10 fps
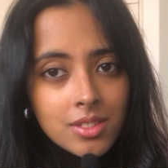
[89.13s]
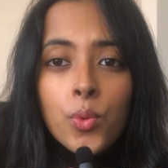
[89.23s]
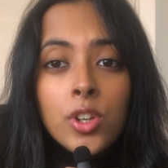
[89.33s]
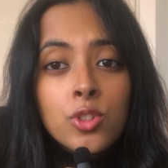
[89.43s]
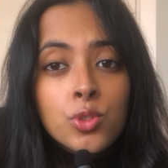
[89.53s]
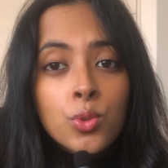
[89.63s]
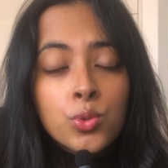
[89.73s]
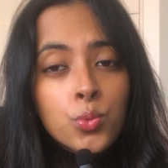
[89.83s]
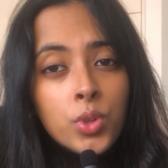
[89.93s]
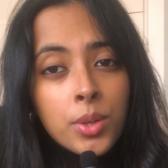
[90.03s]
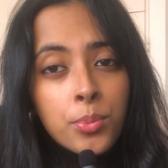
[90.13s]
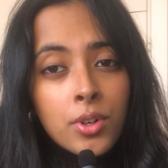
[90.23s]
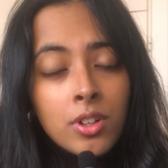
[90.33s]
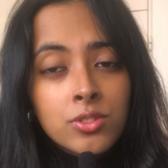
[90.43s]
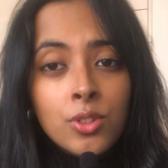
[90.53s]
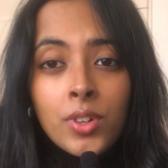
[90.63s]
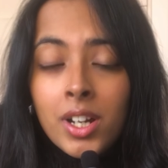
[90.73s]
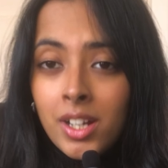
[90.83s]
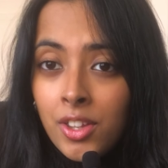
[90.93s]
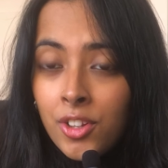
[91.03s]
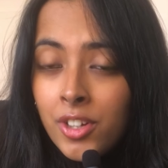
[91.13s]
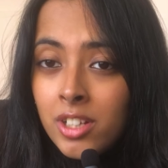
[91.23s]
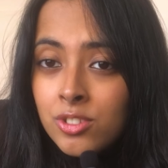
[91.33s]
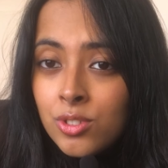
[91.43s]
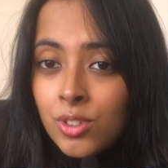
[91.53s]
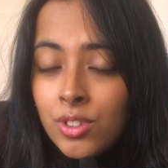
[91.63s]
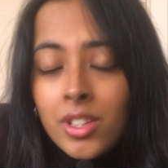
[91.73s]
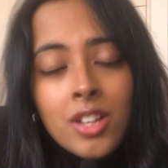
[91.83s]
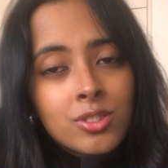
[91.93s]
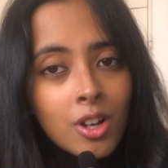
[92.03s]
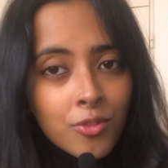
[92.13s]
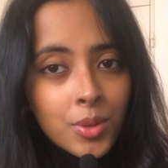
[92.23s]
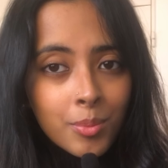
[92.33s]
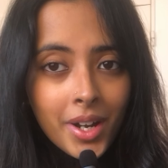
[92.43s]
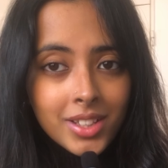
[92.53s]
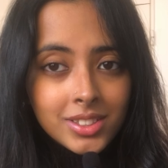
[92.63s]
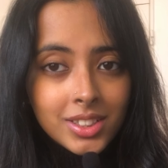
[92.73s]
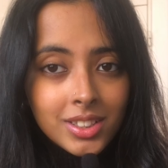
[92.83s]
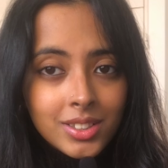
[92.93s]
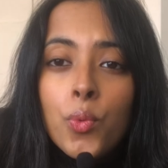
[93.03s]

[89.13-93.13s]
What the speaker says: When you choose one product over another in a store, that's often branding.